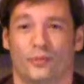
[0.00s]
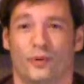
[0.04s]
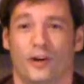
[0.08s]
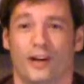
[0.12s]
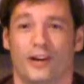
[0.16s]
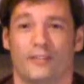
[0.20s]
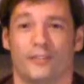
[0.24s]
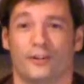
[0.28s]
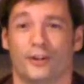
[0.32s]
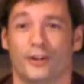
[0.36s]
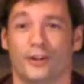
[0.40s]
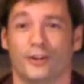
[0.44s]

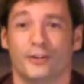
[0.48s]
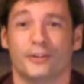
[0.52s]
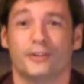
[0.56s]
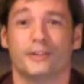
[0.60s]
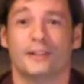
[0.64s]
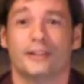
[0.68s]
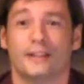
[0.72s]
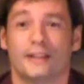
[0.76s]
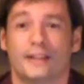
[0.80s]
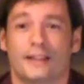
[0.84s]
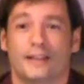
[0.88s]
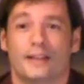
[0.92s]
whatever,
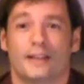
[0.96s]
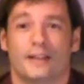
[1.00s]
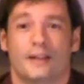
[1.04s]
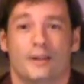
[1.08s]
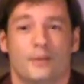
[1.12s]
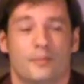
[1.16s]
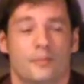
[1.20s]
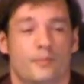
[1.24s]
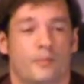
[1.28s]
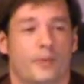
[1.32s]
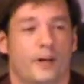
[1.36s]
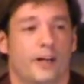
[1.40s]
dude.
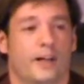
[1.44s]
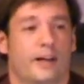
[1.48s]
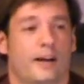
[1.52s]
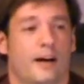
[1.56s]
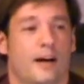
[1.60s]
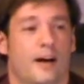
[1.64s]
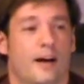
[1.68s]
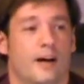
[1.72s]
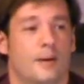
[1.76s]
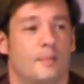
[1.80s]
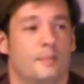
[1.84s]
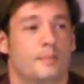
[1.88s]

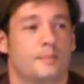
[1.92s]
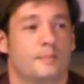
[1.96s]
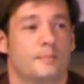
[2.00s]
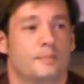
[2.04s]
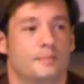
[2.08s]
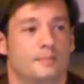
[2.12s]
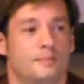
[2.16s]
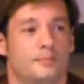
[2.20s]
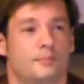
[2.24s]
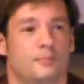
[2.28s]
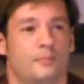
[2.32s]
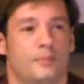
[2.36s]
But,
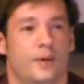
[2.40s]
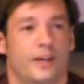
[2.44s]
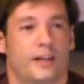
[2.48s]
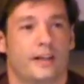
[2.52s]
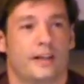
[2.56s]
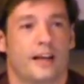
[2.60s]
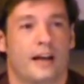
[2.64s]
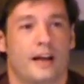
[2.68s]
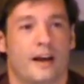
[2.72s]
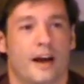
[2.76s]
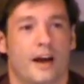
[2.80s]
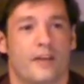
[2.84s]
um,
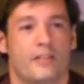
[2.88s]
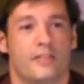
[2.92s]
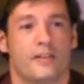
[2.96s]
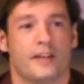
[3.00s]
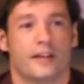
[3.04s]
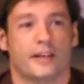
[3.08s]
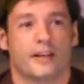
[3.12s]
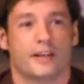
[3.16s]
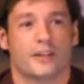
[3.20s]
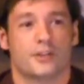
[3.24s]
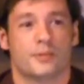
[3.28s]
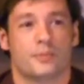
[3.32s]
but I, I
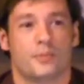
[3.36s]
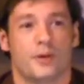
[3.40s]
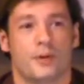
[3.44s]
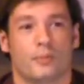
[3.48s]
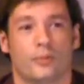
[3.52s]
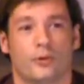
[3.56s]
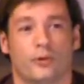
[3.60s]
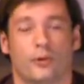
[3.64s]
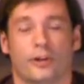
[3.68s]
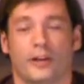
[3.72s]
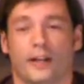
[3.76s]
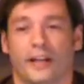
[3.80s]
think as
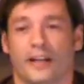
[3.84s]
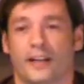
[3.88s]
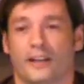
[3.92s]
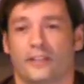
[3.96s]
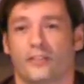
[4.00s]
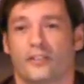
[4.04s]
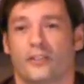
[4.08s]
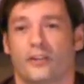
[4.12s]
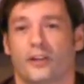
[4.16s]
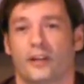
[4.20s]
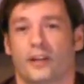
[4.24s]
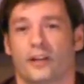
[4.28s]
people are
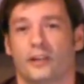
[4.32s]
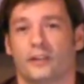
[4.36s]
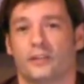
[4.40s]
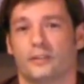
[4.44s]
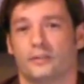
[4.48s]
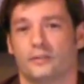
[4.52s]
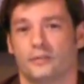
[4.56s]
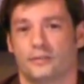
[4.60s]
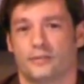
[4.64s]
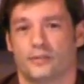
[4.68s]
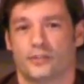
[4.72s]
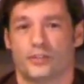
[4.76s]
getting
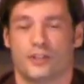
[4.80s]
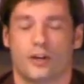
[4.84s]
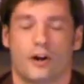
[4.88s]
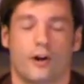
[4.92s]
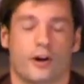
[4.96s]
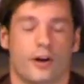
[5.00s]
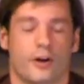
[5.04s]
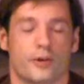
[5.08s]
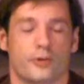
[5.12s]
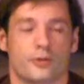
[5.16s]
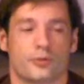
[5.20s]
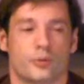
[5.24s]
to
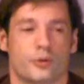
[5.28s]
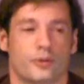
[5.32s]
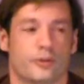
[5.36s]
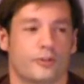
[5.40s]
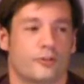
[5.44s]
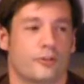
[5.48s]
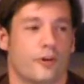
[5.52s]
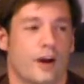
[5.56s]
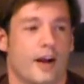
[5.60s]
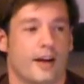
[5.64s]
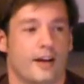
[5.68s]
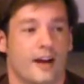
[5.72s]
scenarios where
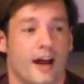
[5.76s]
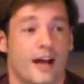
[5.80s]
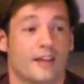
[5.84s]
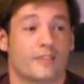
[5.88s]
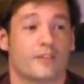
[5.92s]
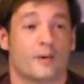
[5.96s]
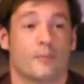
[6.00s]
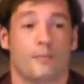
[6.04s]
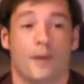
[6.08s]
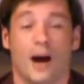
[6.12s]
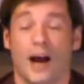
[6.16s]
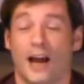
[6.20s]
they're trying
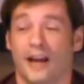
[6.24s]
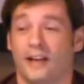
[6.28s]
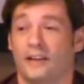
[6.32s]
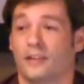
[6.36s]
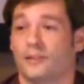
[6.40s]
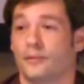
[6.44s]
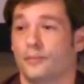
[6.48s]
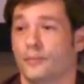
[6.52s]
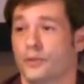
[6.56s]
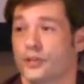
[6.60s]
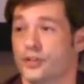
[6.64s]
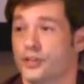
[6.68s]
not to
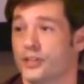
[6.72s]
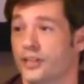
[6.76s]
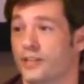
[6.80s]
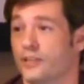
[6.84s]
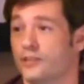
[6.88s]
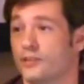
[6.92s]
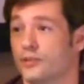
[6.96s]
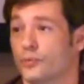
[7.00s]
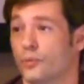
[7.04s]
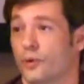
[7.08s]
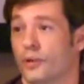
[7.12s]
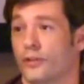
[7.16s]
bind
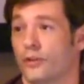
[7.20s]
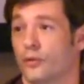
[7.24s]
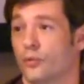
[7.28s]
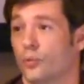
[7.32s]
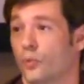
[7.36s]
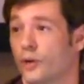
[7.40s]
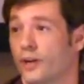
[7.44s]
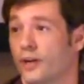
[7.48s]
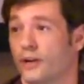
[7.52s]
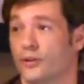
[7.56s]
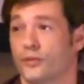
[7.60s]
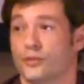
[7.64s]
machines,
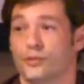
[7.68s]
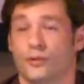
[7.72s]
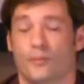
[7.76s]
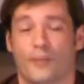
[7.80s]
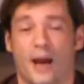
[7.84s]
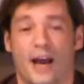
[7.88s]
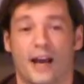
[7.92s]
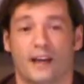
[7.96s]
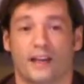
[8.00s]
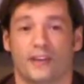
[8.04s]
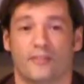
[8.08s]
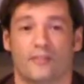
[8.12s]
whether Windows
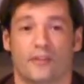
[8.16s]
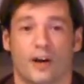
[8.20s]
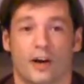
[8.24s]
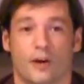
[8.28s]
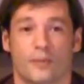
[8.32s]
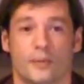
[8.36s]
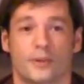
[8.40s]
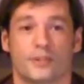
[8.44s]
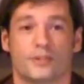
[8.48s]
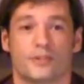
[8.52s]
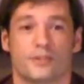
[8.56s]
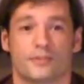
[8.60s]
or Mac
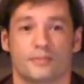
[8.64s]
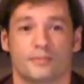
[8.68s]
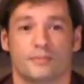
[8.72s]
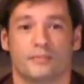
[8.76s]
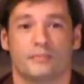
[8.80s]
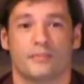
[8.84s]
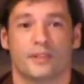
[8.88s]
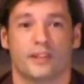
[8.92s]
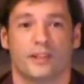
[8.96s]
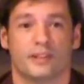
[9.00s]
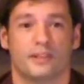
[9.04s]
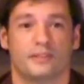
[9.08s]
environments,
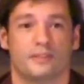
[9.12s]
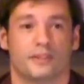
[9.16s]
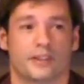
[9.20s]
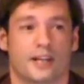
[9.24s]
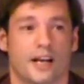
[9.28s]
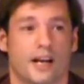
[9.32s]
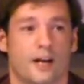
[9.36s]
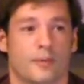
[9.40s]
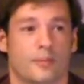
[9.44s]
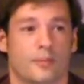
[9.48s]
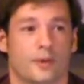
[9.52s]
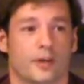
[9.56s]
that
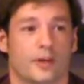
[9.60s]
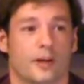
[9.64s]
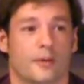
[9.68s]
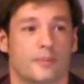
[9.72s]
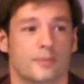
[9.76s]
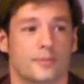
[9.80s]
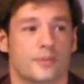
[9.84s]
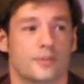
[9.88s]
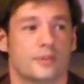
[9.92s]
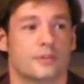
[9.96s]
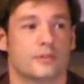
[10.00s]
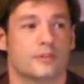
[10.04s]
kind of
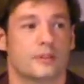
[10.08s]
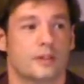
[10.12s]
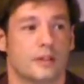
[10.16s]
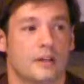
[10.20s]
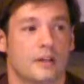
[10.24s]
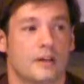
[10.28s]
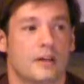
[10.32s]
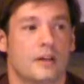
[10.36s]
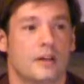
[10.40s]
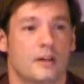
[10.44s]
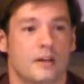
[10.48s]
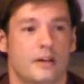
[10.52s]
becomes
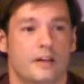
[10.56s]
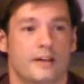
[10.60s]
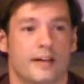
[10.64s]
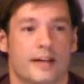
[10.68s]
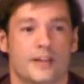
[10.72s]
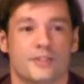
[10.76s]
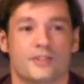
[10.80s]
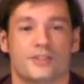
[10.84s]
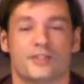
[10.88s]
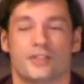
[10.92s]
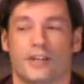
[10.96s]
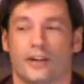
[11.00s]

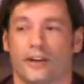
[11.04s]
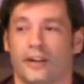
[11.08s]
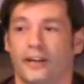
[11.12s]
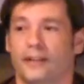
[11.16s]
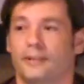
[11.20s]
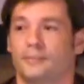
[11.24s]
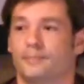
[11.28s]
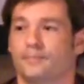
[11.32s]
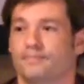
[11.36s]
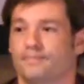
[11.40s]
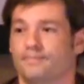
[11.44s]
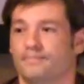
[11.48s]

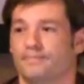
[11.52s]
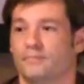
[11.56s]
necessary.